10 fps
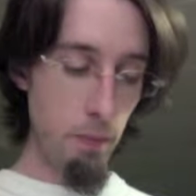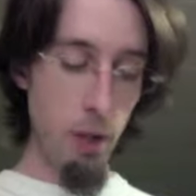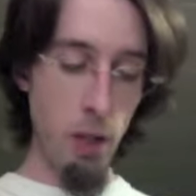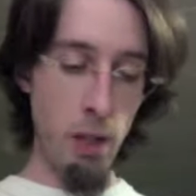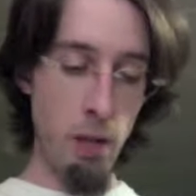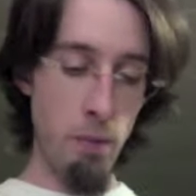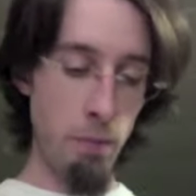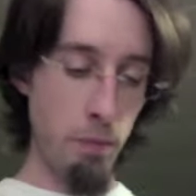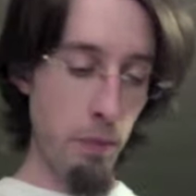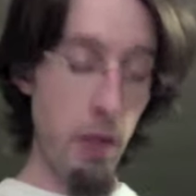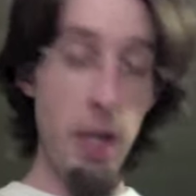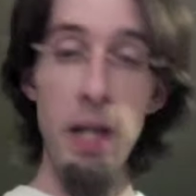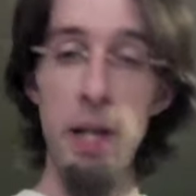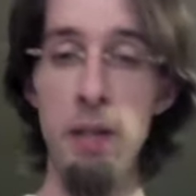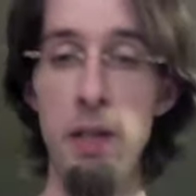In
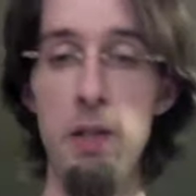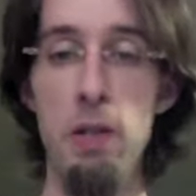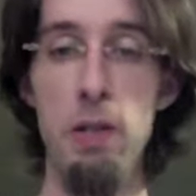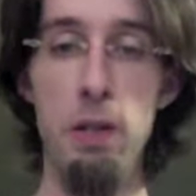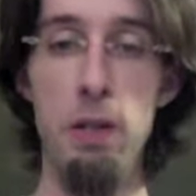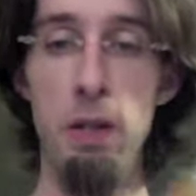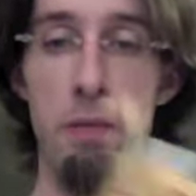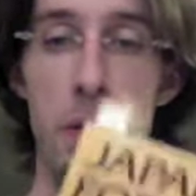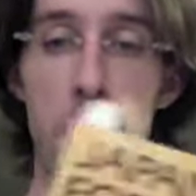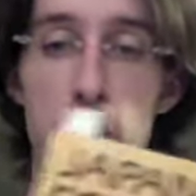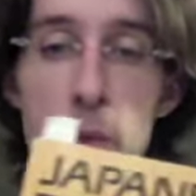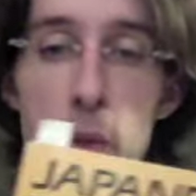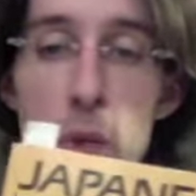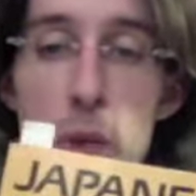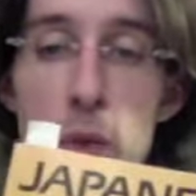volume 2,
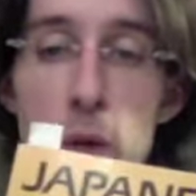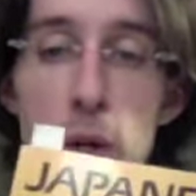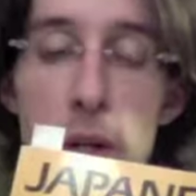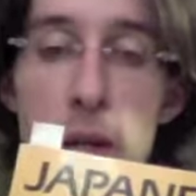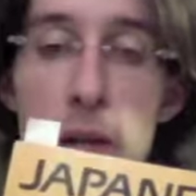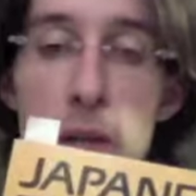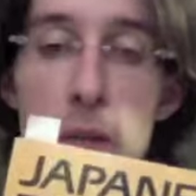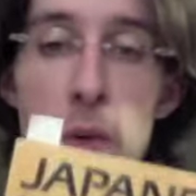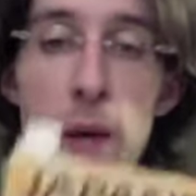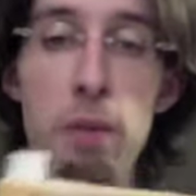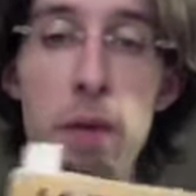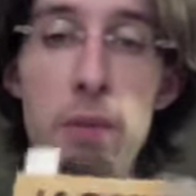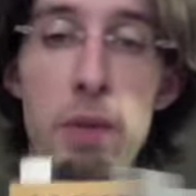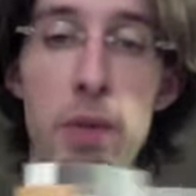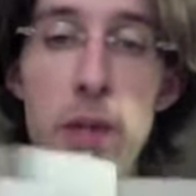you start on kanji, where after
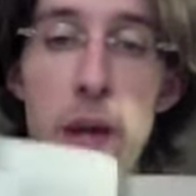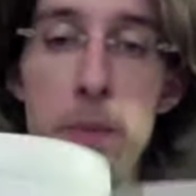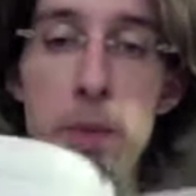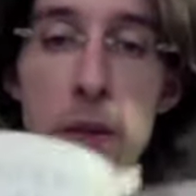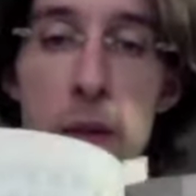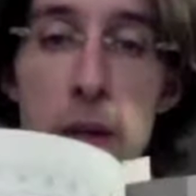every chapter